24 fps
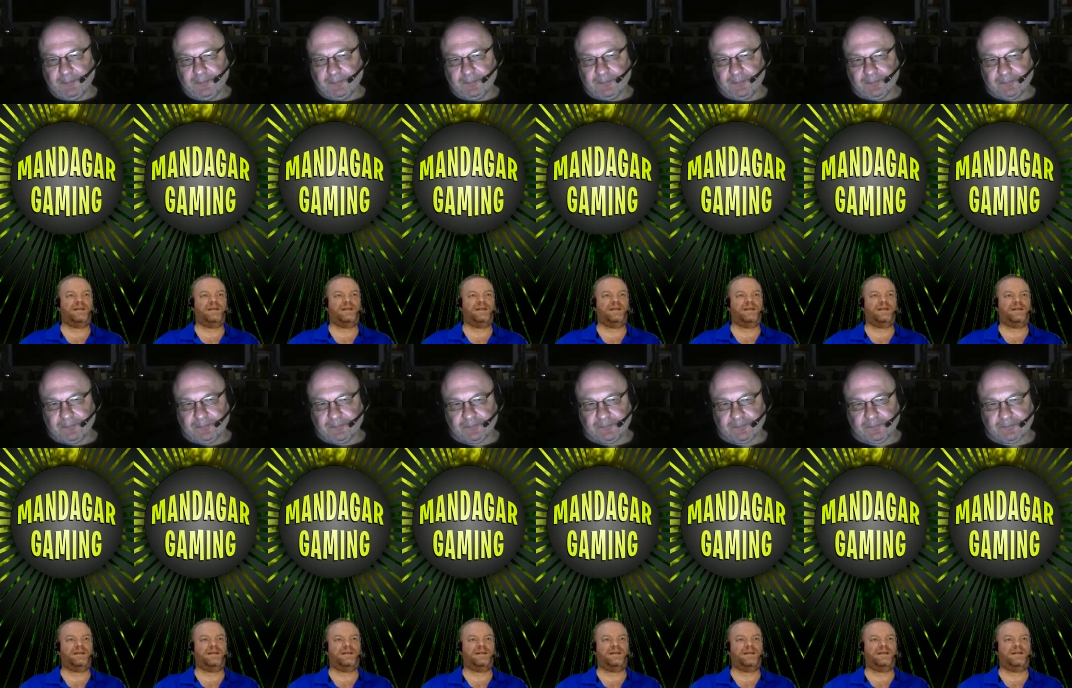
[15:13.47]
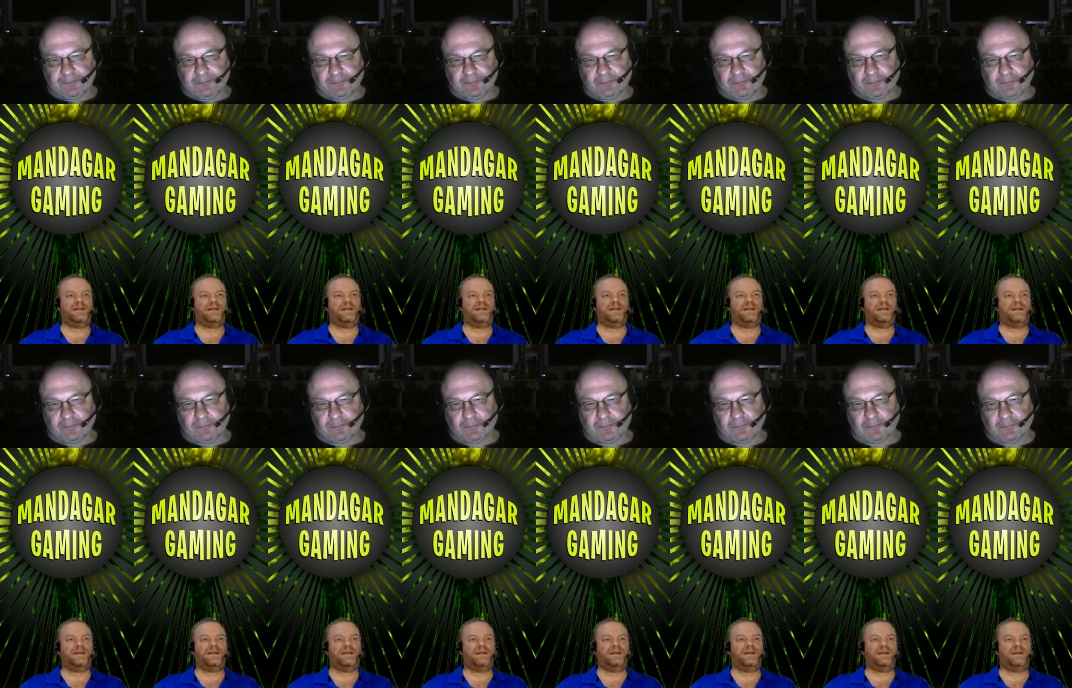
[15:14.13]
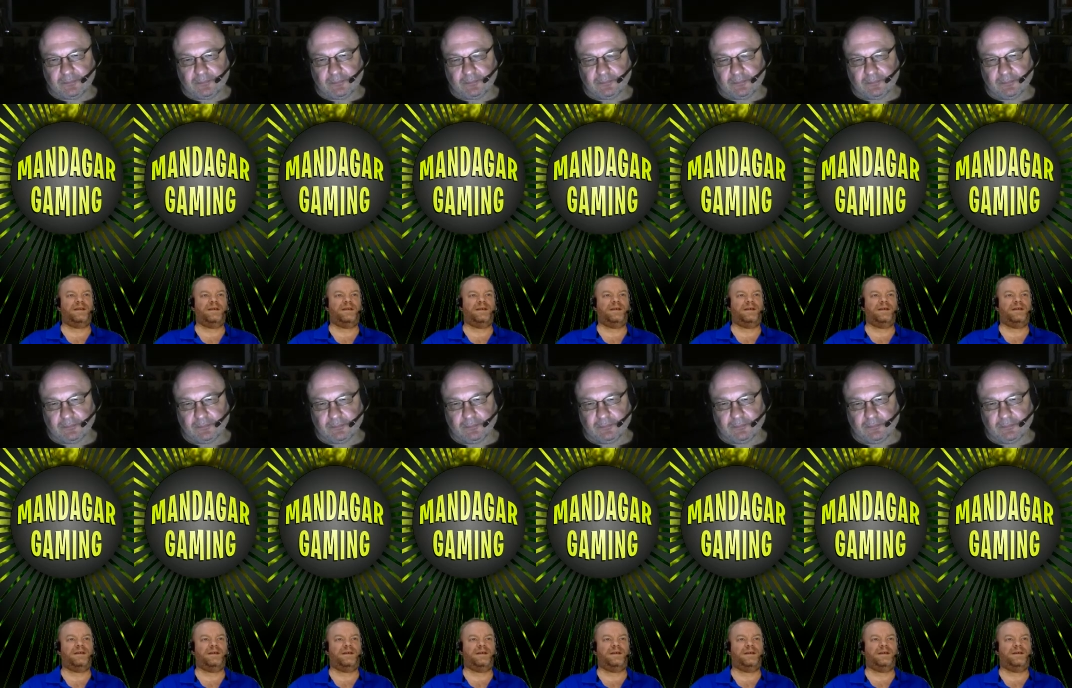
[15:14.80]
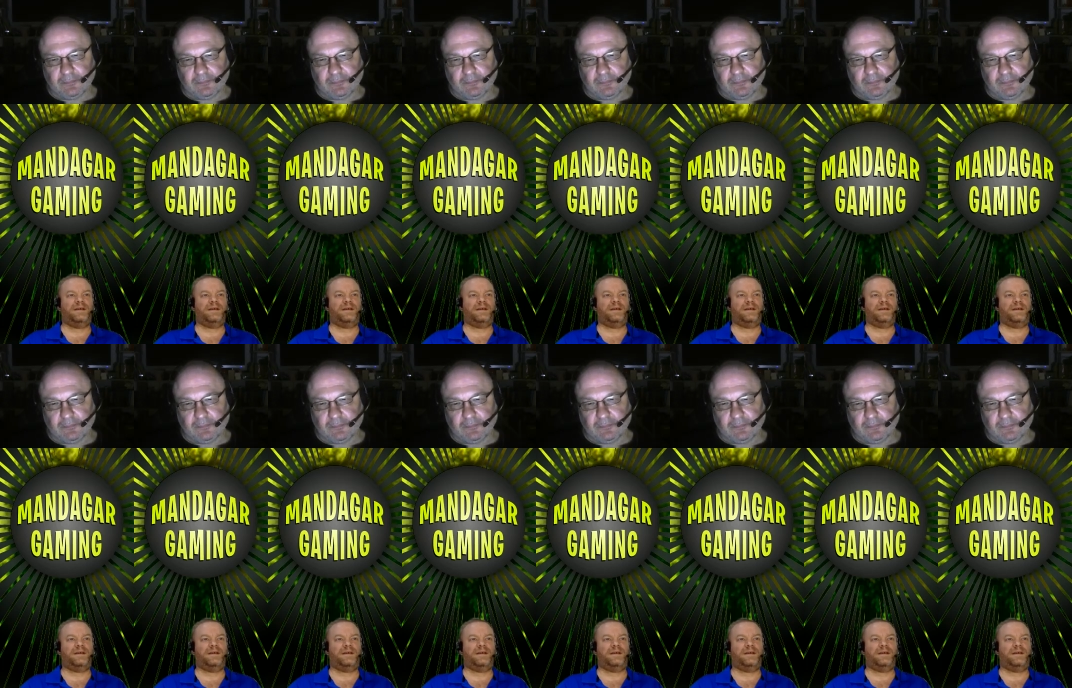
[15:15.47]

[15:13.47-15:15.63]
(silence)